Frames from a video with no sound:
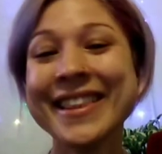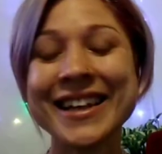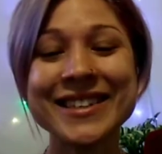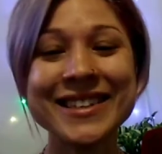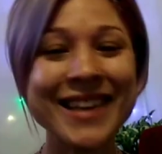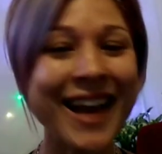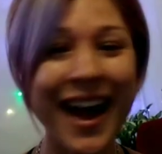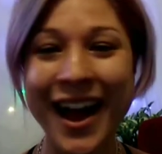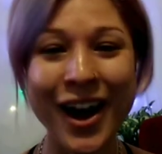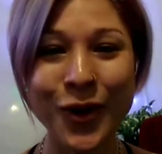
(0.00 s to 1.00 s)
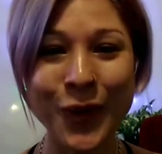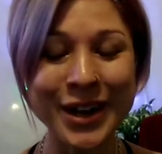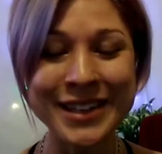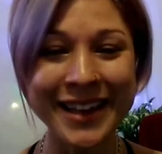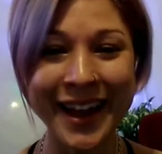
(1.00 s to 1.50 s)
That's not how it
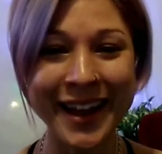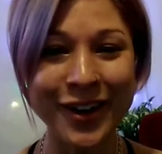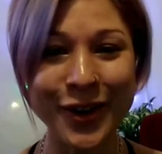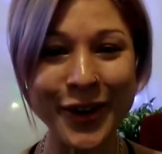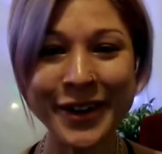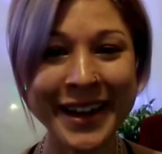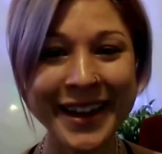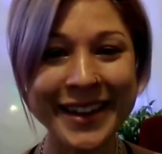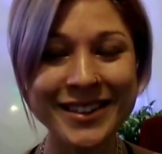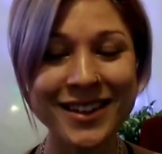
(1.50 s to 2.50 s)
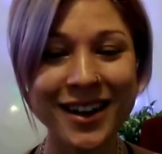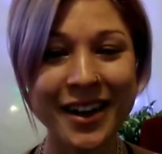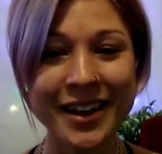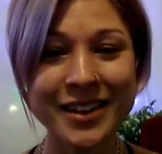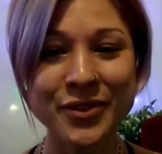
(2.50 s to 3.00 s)
works at all. It's
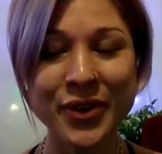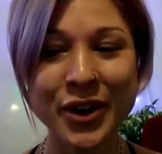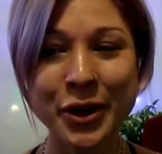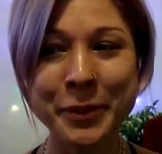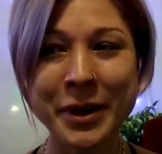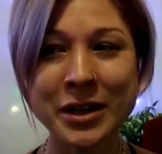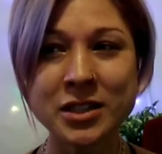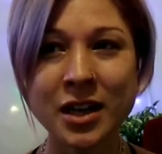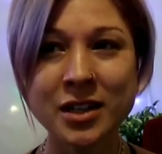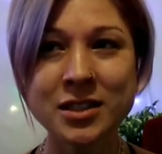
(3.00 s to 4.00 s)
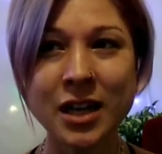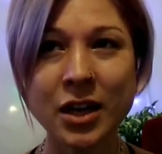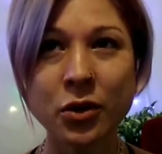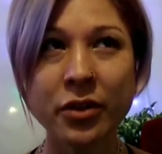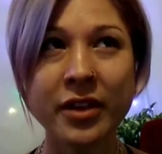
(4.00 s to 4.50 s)
not. It's very much a
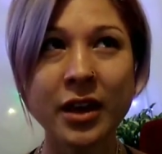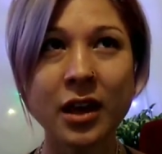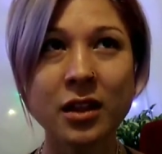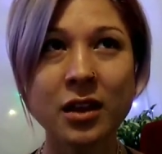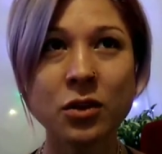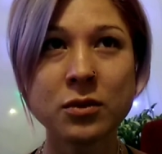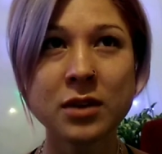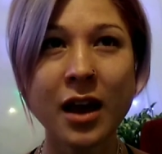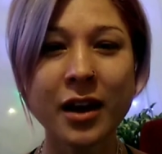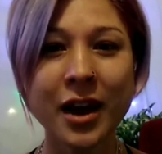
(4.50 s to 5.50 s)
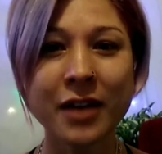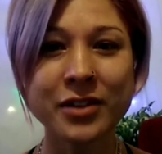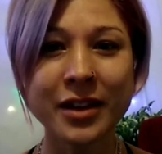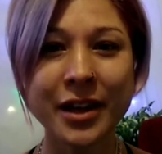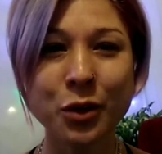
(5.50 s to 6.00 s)
subtle thing that you kind of have
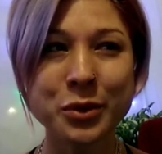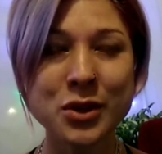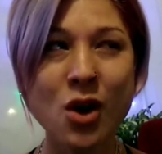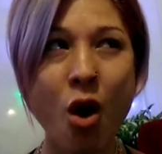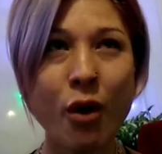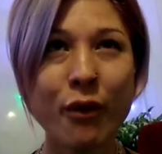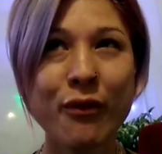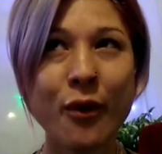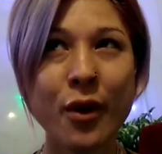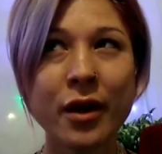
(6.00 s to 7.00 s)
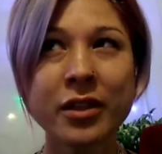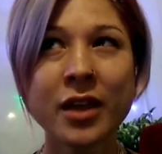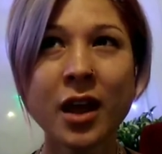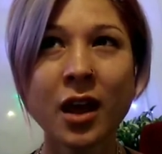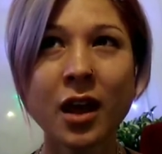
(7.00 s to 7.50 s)
to like almost call forth
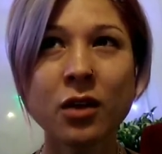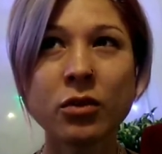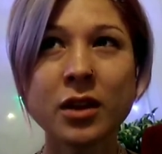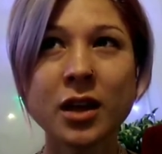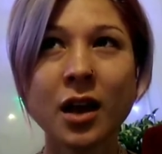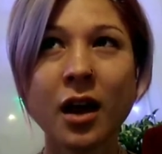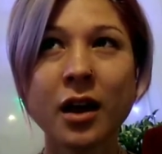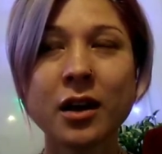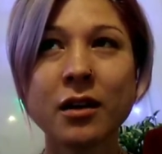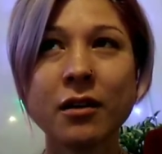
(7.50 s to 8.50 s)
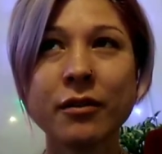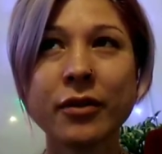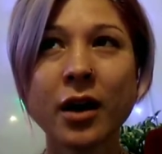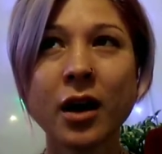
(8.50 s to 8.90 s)
and really kind of